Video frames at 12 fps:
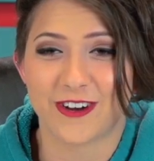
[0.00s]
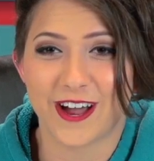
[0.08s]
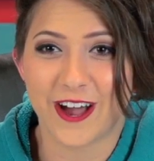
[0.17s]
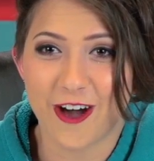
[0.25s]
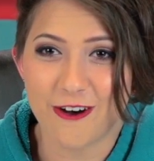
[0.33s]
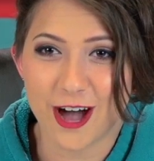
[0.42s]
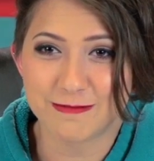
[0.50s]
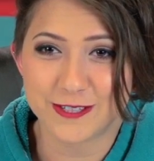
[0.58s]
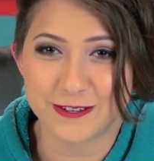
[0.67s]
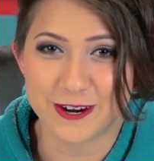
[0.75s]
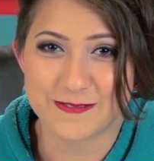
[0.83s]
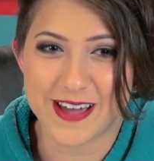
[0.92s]
I go up
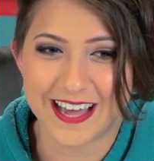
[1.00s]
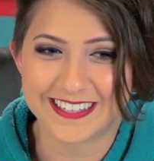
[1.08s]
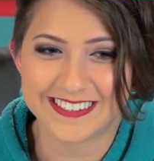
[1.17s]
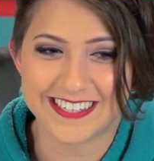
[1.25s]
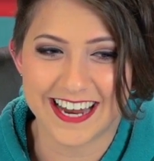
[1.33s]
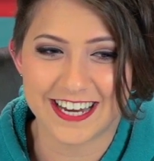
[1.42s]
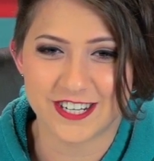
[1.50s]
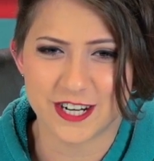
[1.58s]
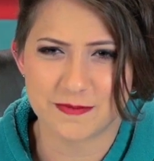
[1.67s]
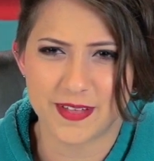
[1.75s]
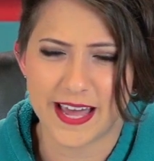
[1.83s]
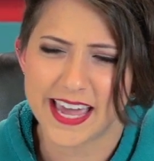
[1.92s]
to her backstage and
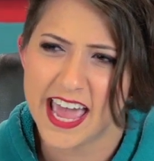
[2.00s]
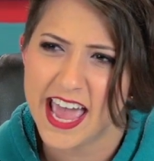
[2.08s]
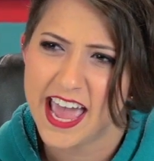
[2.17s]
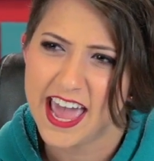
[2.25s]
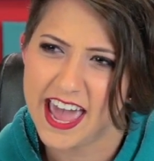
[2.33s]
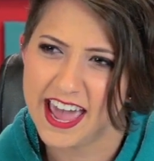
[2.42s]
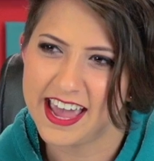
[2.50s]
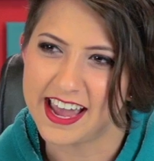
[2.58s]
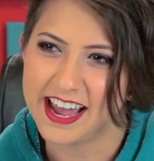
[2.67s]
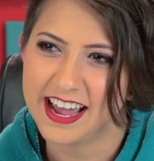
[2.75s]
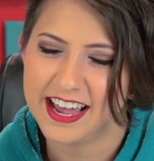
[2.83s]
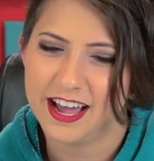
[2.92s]
I'm like,
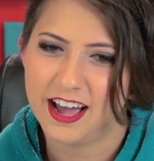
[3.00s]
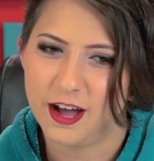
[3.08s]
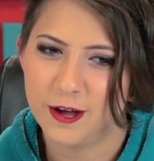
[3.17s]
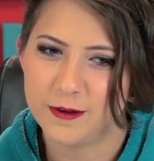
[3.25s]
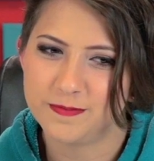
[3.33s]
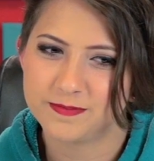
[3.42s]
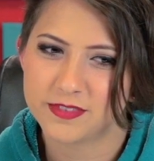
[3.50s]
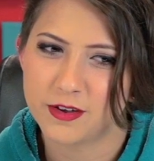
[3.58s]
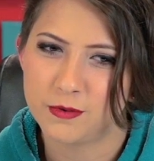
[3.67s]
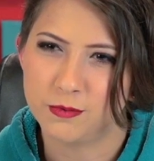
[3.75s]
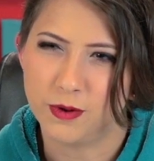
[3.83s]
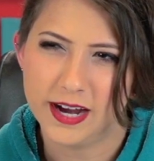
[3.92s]
hey,
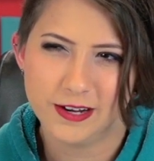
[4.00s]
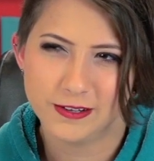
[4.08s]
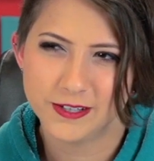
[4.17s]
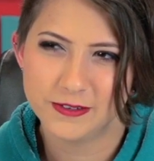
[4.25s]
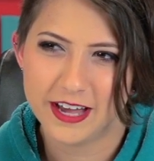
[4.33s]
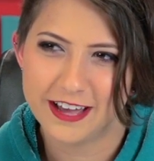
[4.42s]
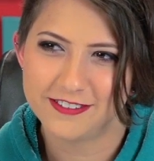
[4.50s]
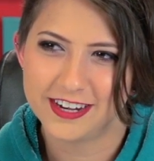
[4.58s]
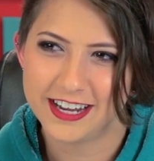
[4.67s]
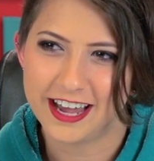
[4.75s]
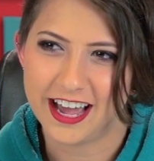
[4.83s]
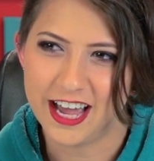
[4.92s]
why don't you have
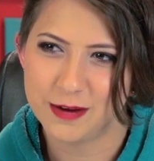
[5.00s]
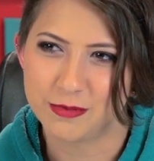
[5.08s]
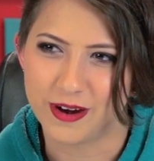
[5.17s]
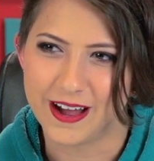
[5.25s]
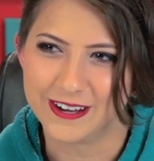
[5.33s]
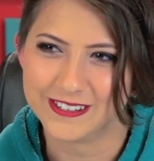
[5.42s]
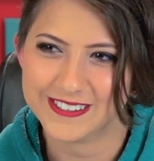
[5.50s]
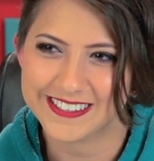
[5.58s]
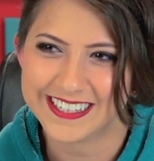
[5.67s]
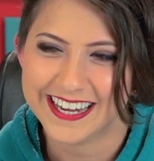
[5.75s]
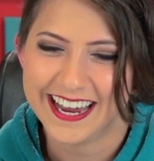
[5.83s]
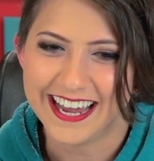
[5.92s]
any eyebrows?